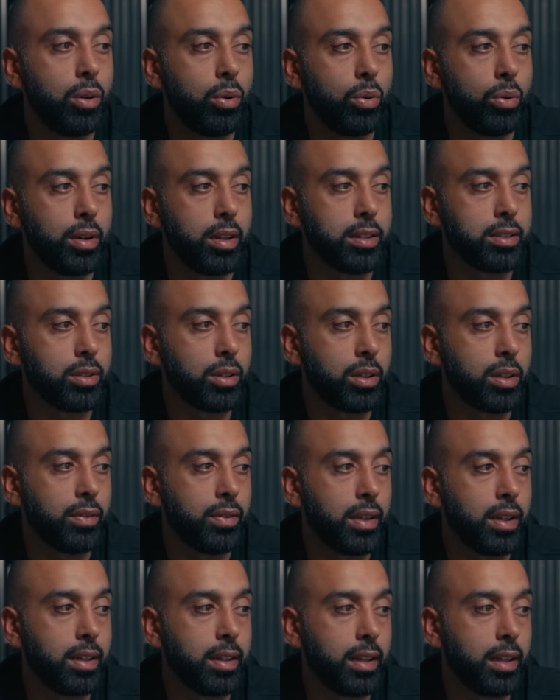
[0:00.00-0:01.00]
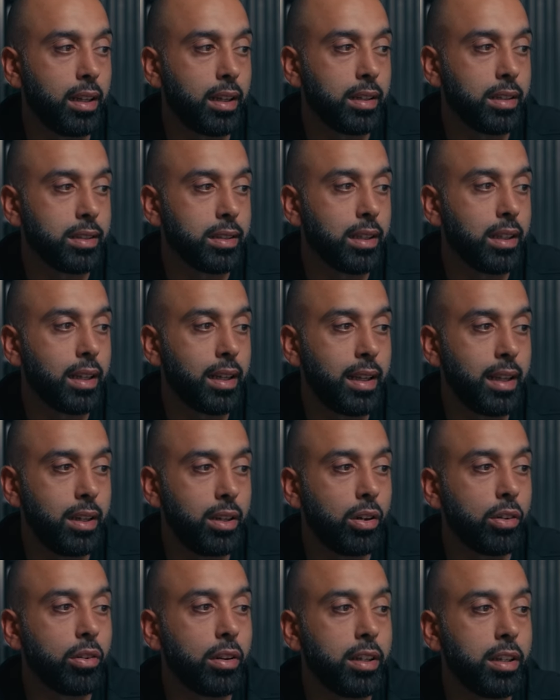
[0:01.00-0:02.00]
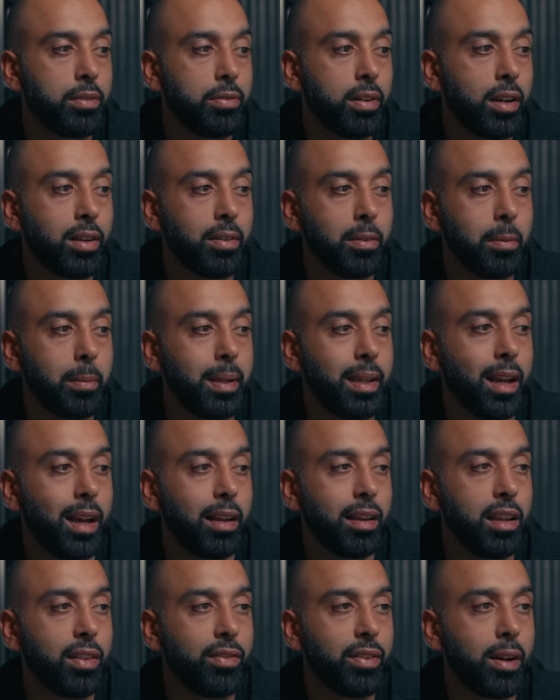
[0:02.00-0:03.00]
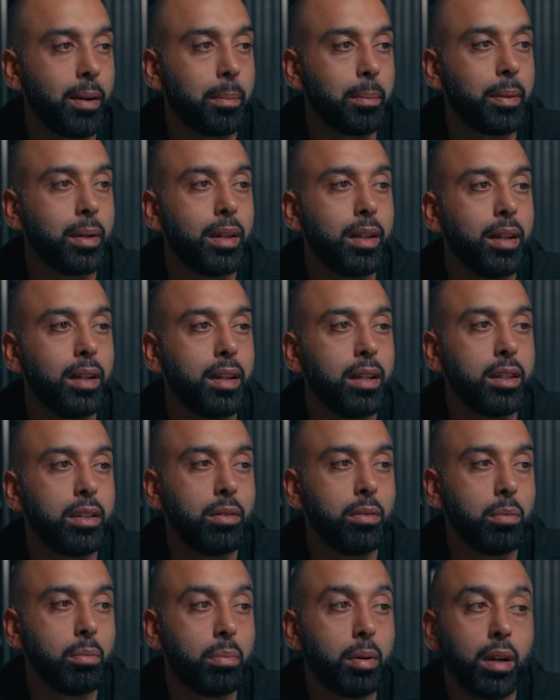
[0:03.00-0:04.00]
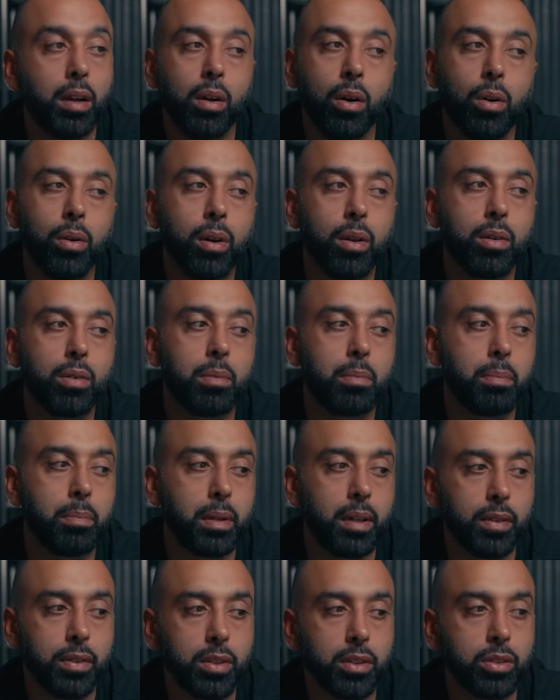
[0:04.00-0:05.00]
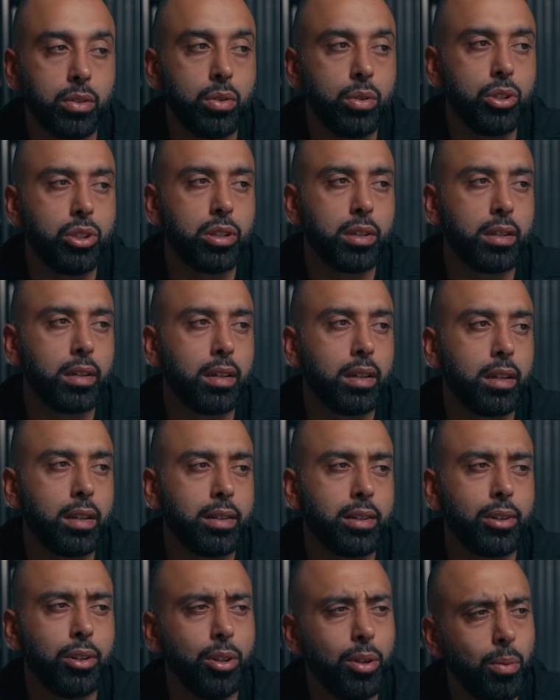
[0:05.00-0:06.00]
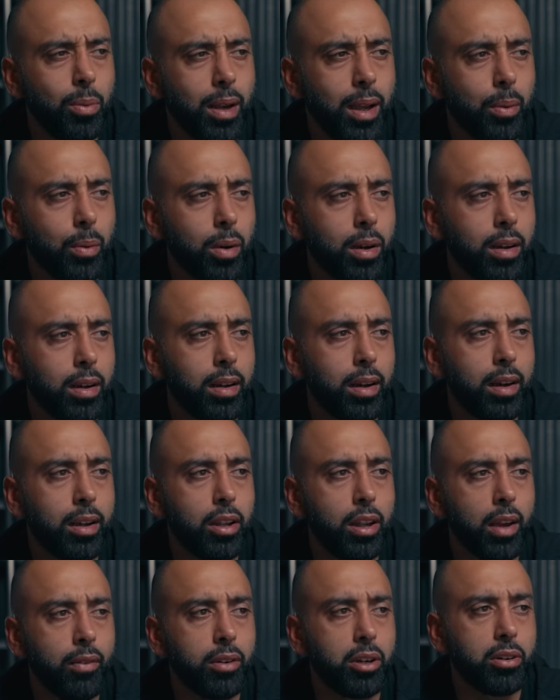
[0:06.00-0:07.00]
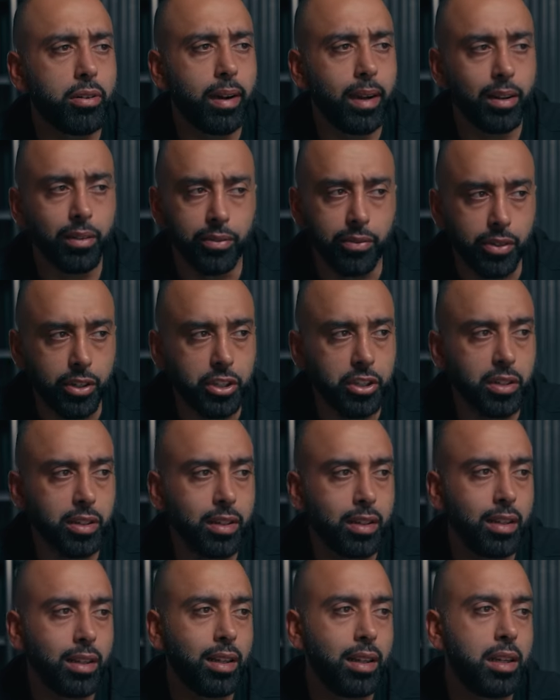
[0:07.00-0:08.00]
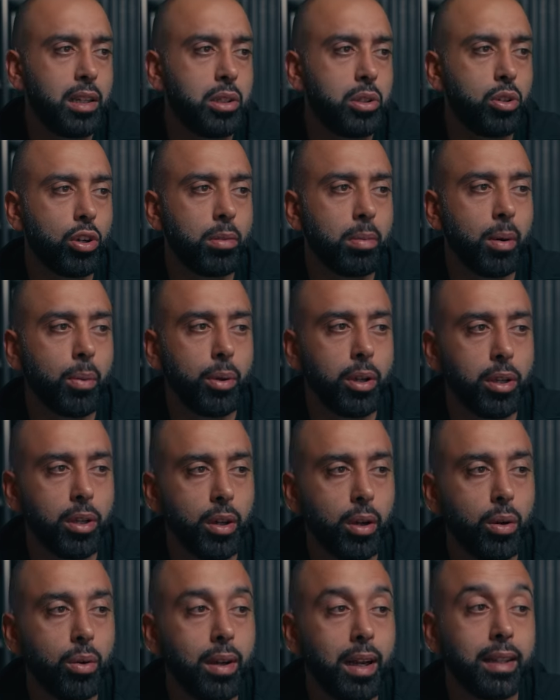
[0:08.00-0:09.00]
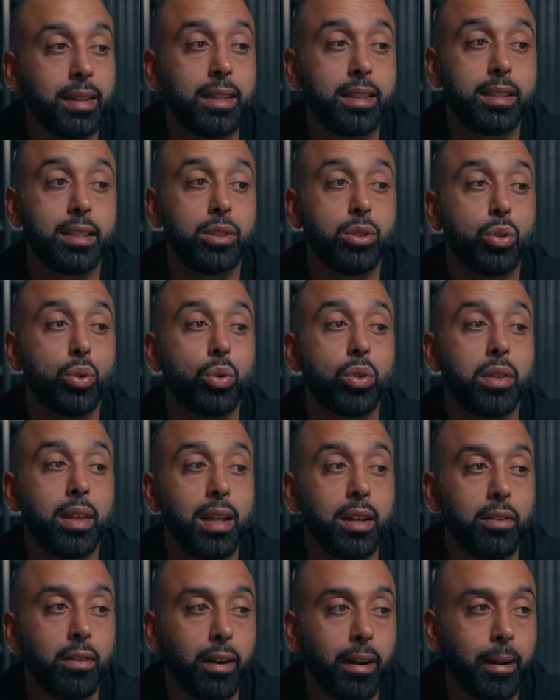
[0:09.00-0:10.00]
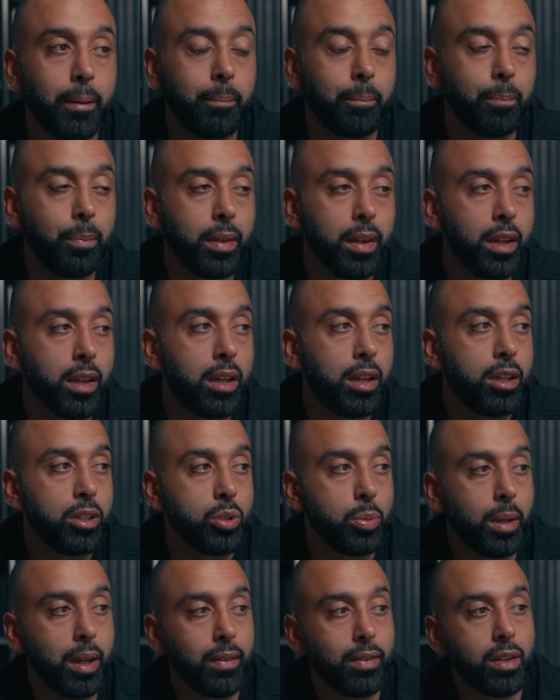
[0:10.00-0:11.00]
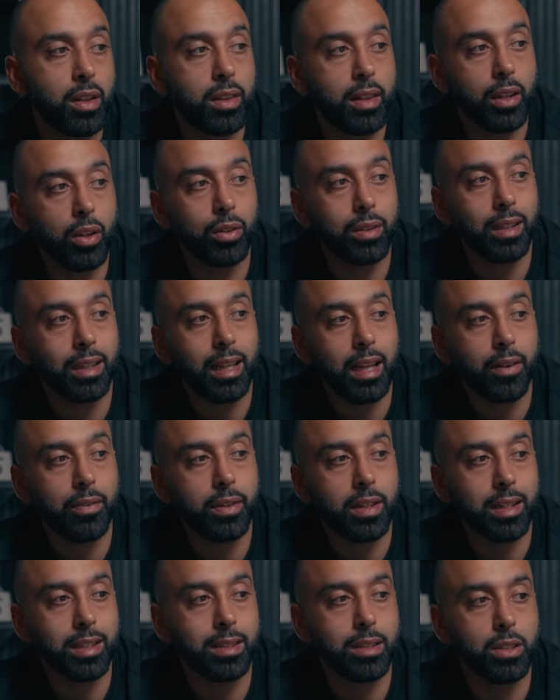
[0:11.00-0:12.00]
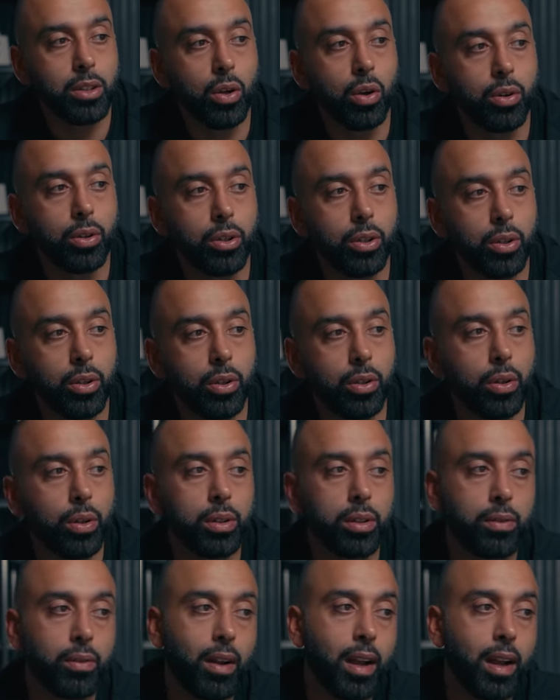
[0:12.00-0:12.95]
Audience not converting, others are lucky, not going to work for me, I give up. But oh no, bit of the solution. The new way, what? You have a creative vision, talk about what you know, and this is your thing, right? So whatever the thing on the left is not good, on the